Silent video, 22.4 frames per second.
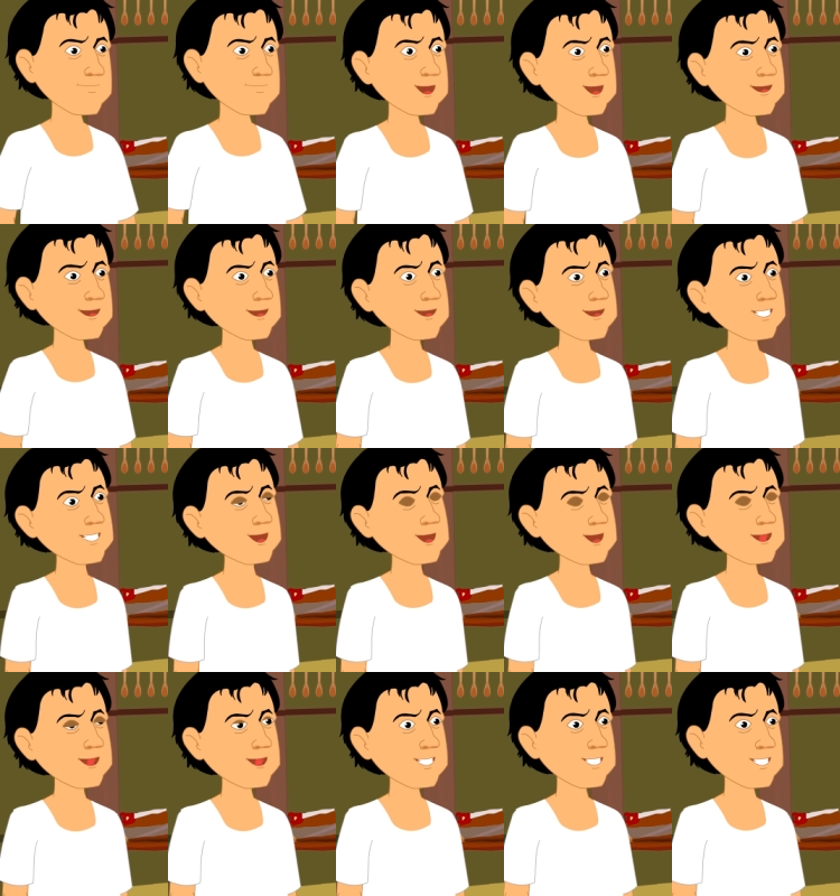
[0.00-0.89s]
You
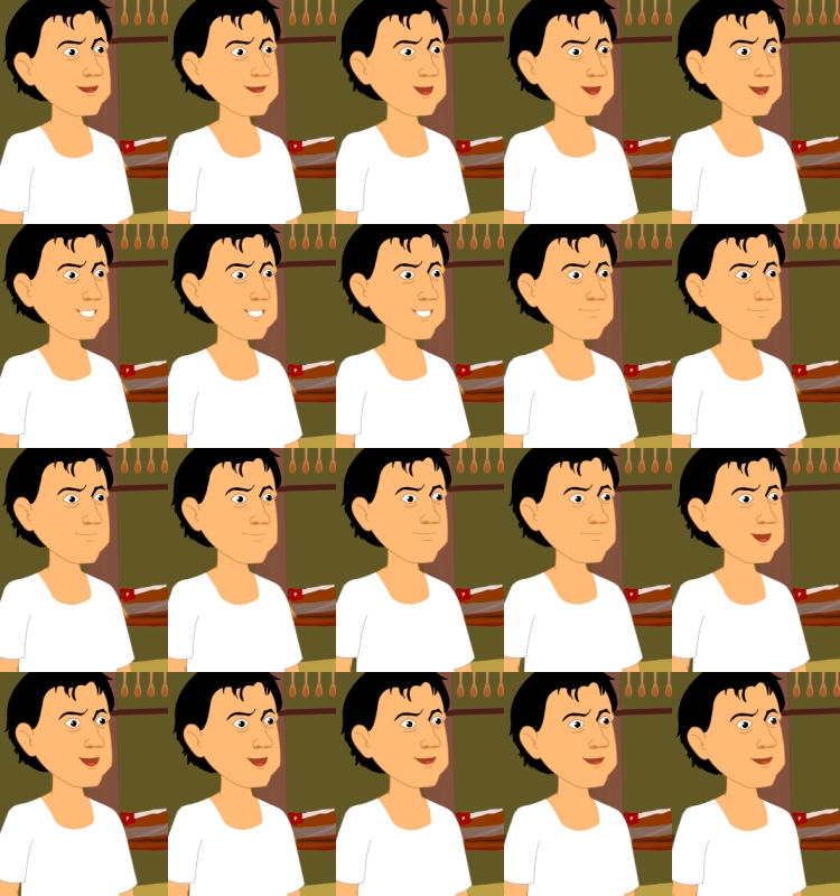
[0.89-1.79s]
better forget it.
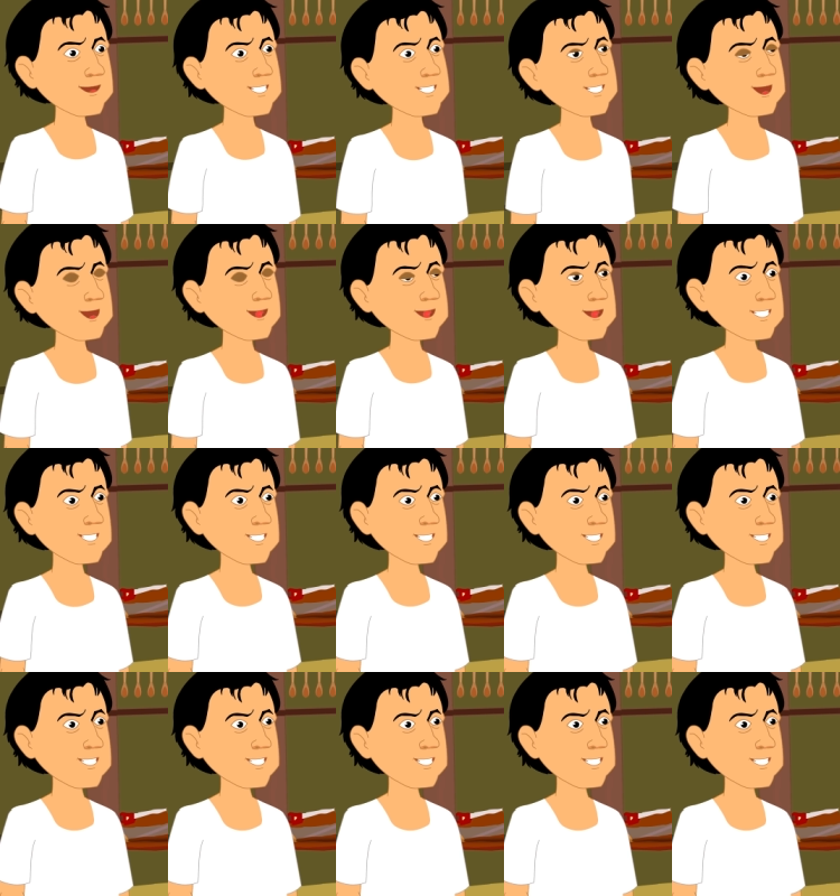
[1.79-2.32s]
This is not